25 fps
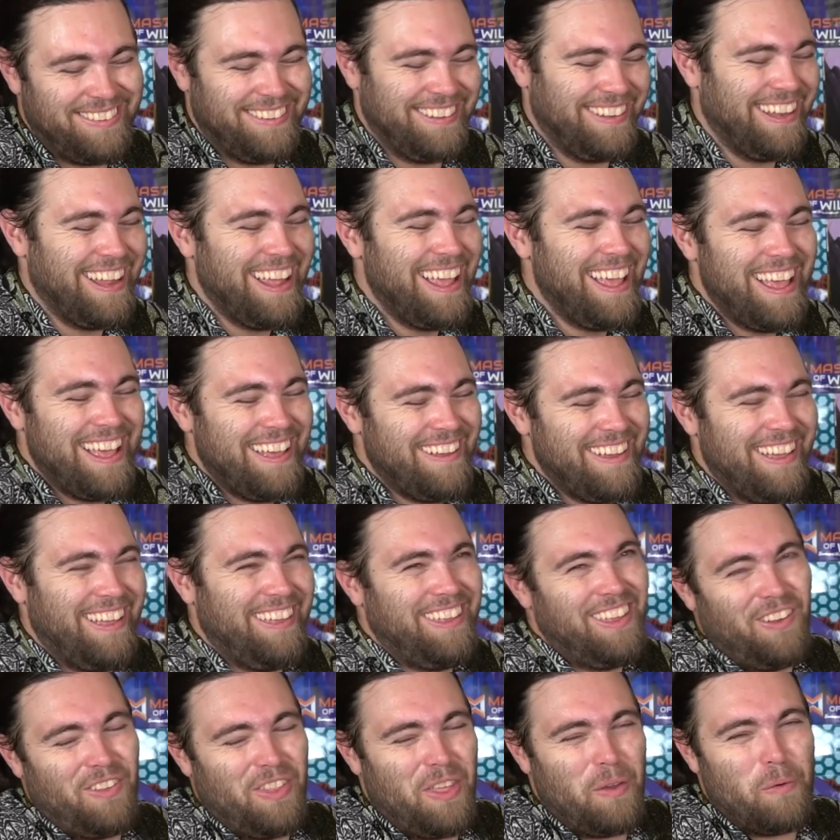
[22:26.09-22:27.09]
And uh,
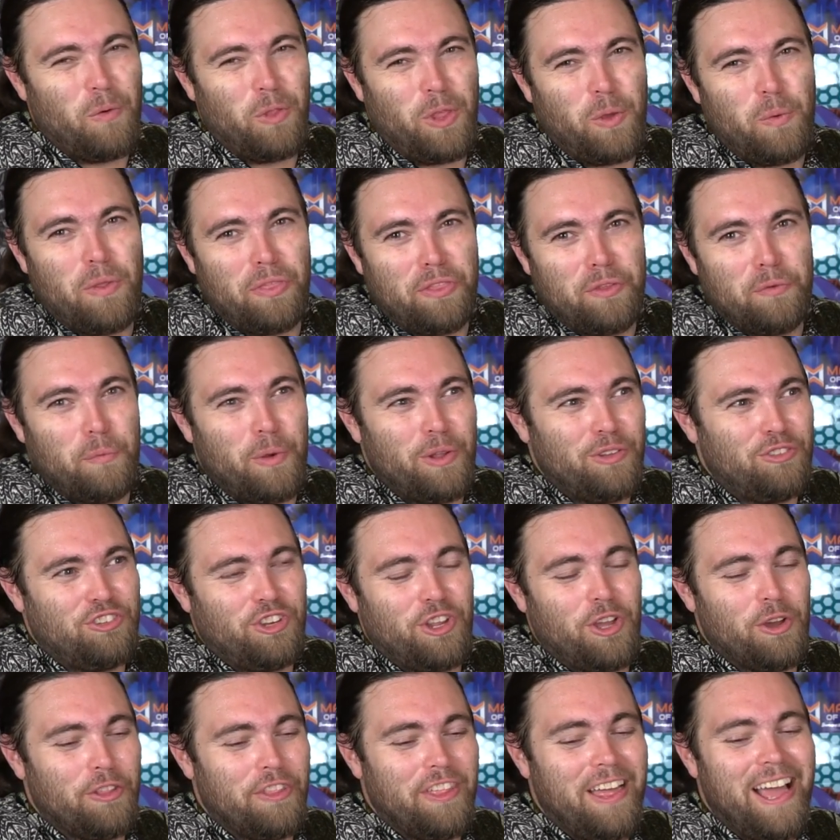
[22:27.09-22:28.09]
yeah, they only want the rich
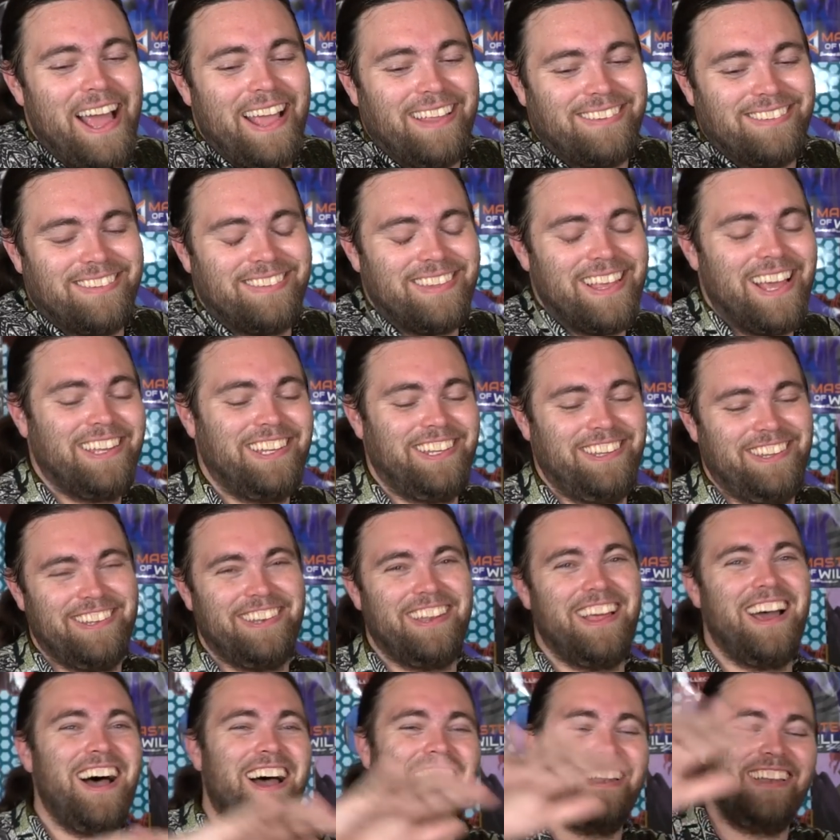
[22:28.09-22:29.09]
to go to the high society, the
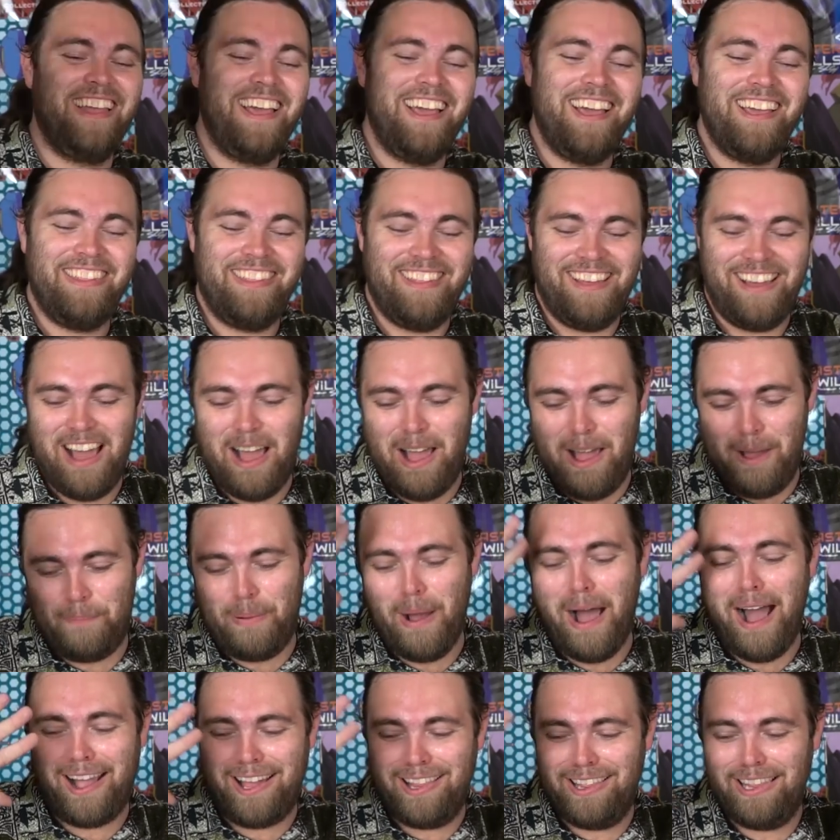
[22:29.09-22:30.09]
non uh,
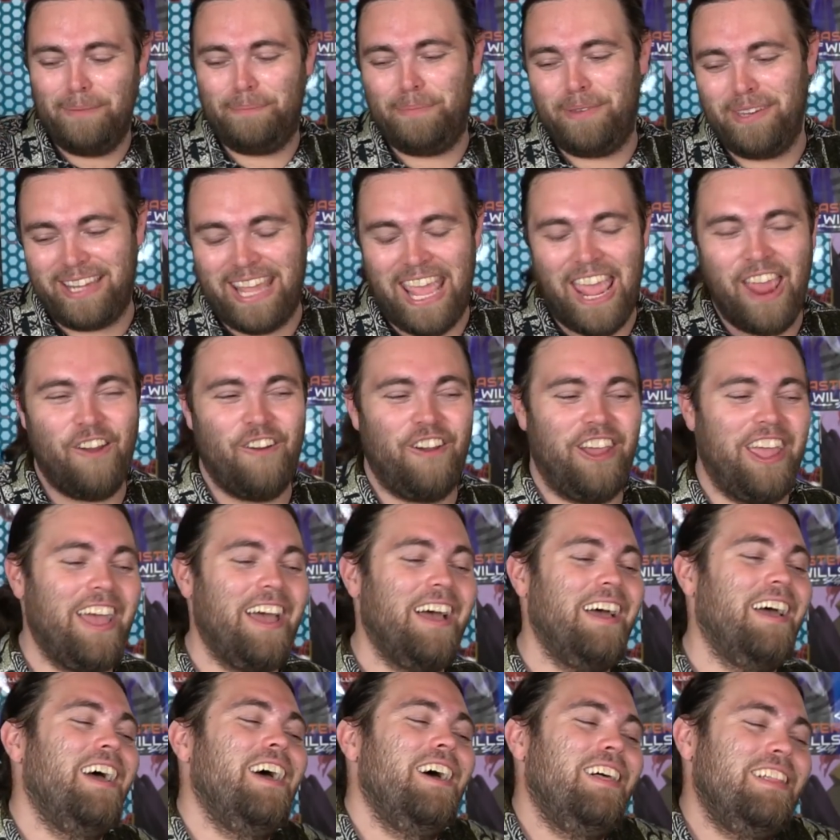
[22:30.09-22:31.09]
apocalyptic
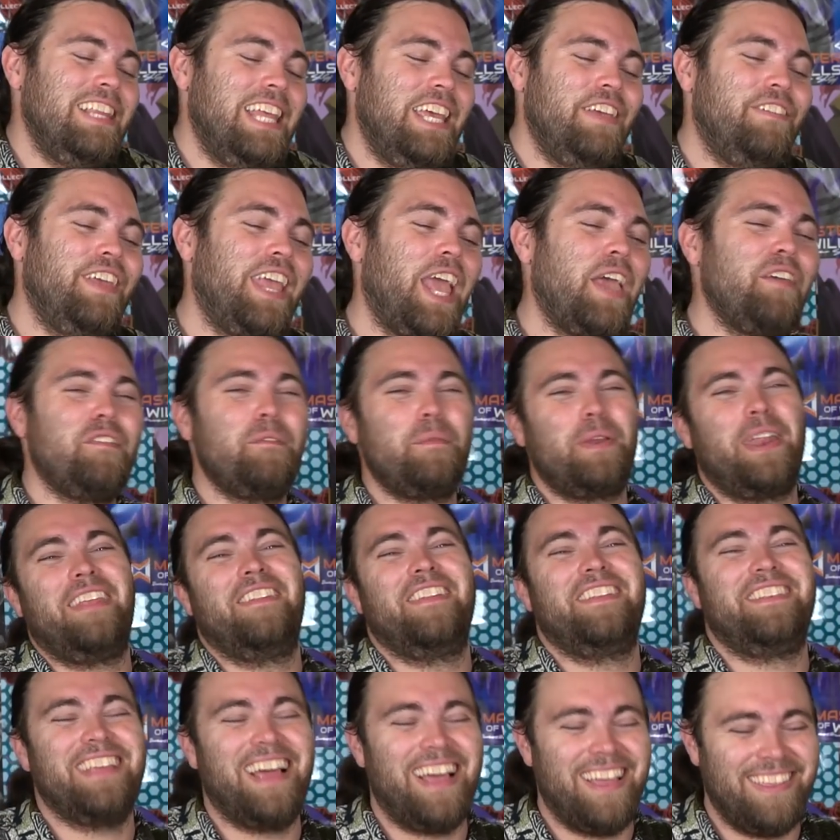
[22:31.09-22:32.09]
area, leaving everybody in
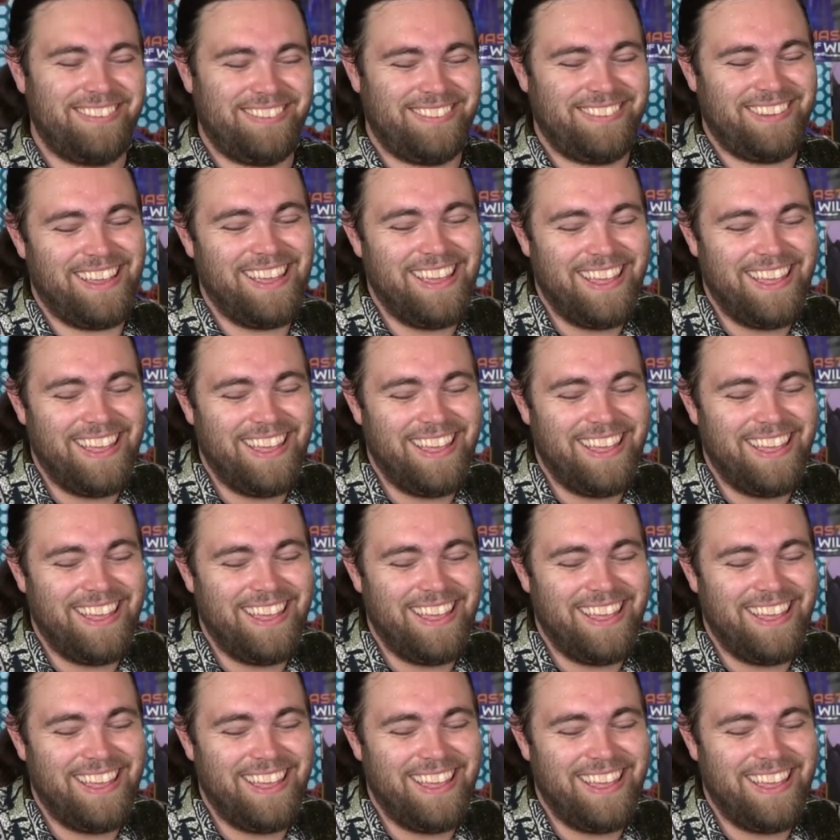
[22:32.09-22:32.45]
the dust.